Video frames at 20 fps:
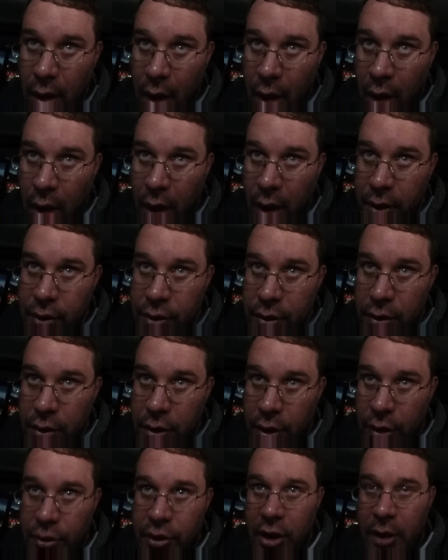On
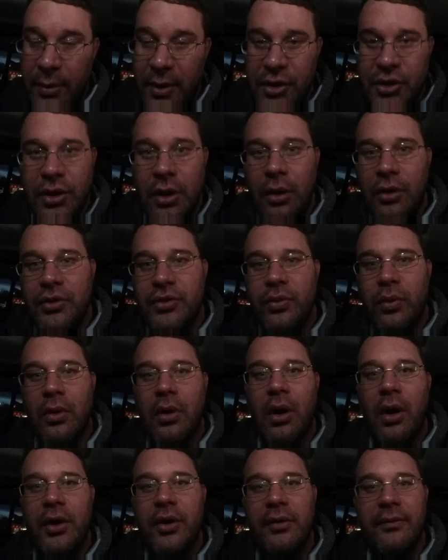YouTube, it shows
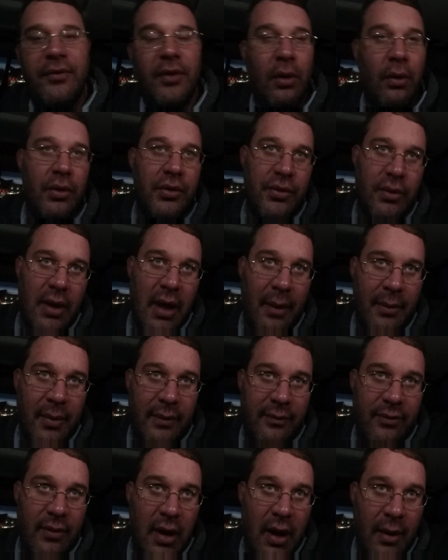where all your viewers are
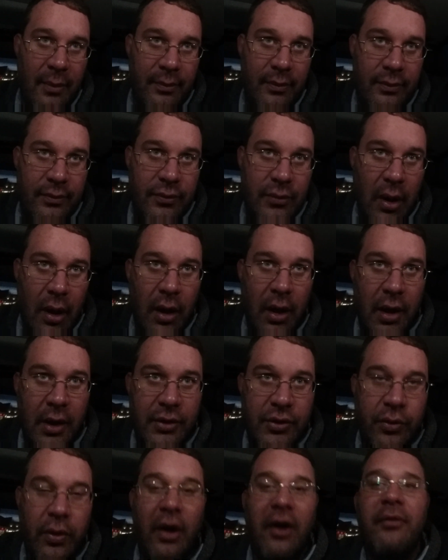coming from.
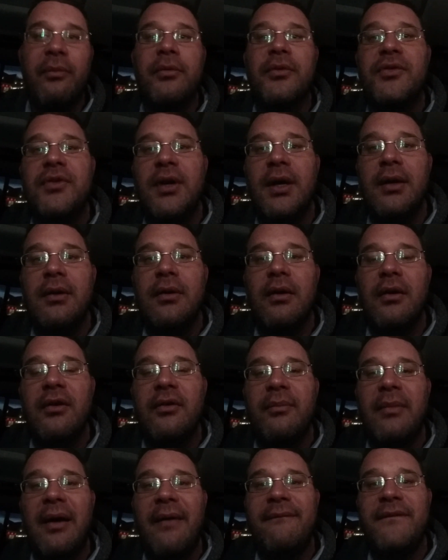12%
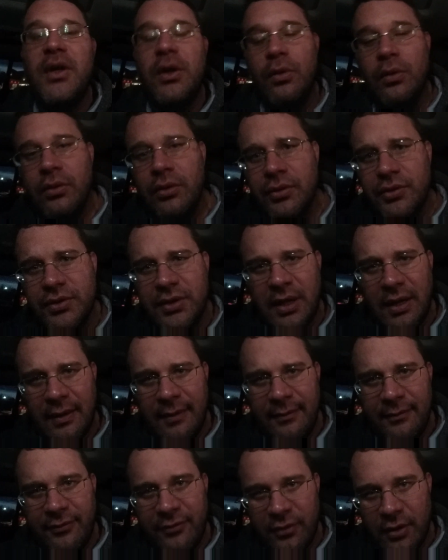of my viewers
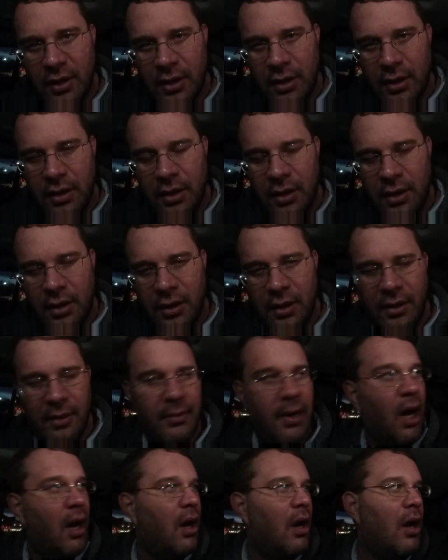come
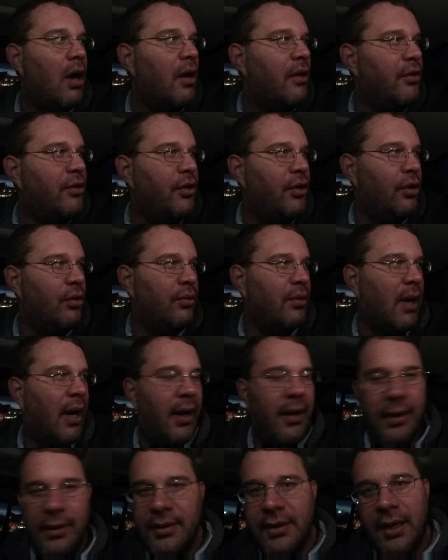from the
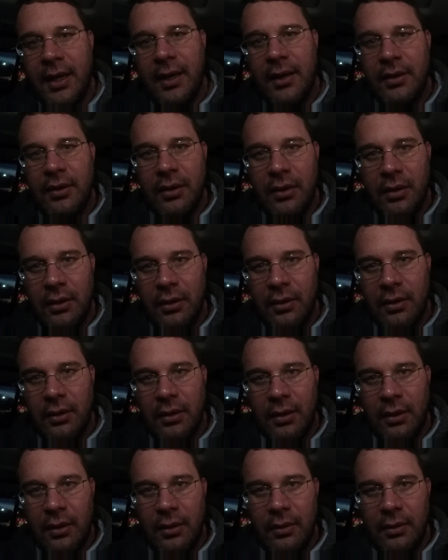United
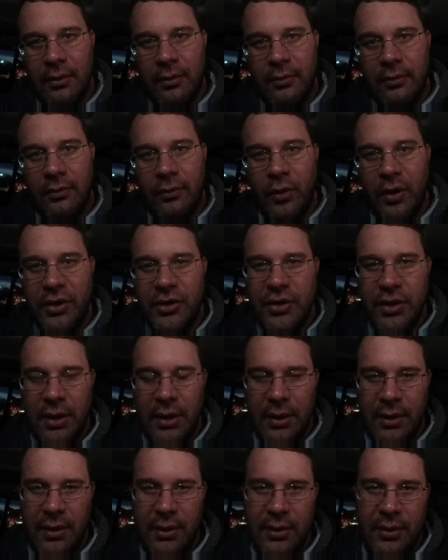Kingdom, which
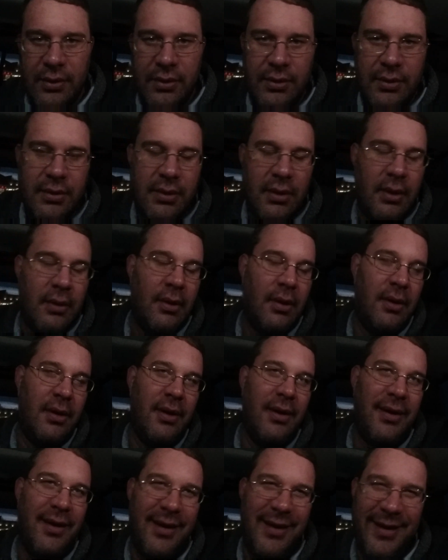is
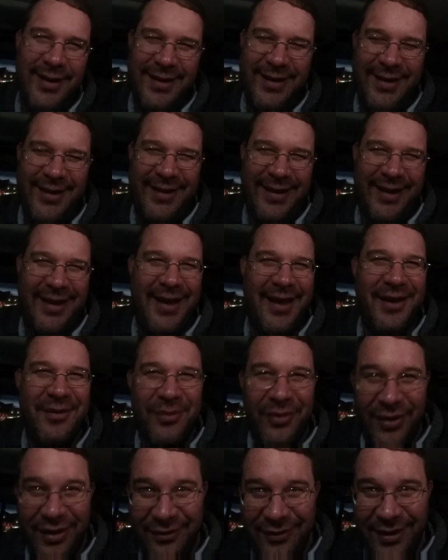I can't
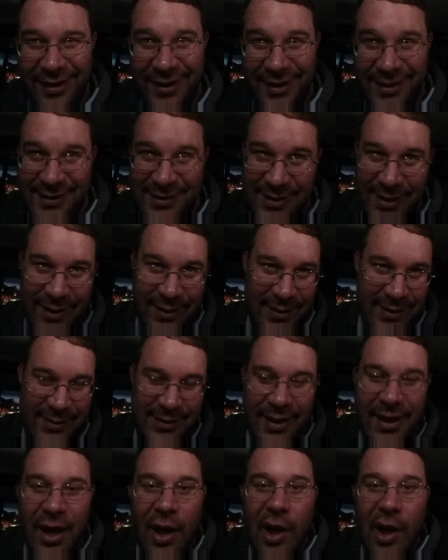even believe I gotta say this,